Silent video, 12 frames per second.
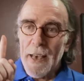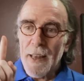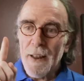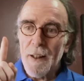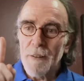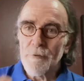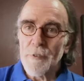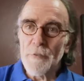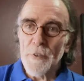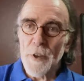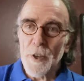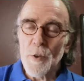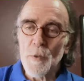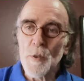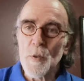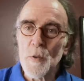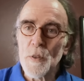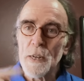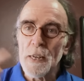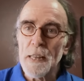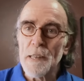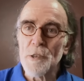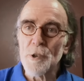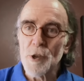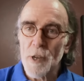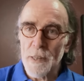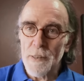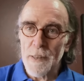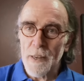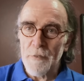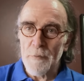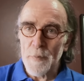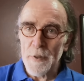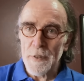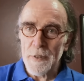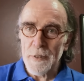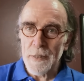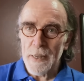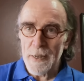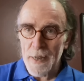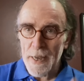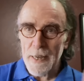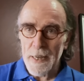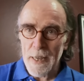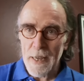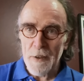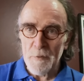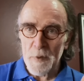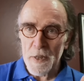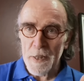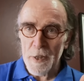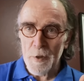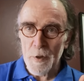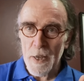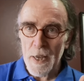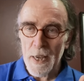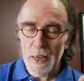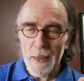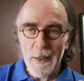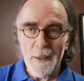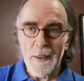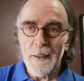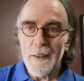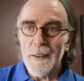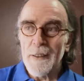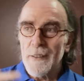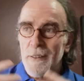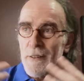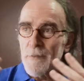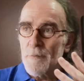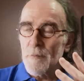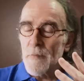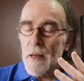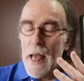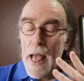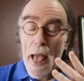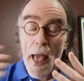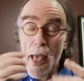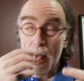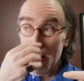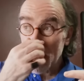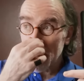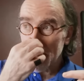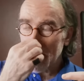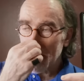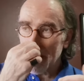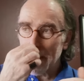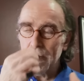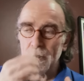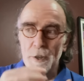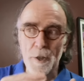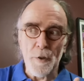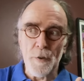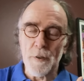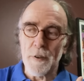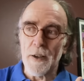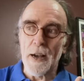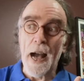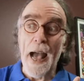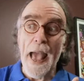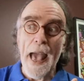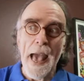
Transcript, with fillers: And I'll refer you to the Liz Truss government, that nine day government in the UK. Mm-hmm. And, you know, I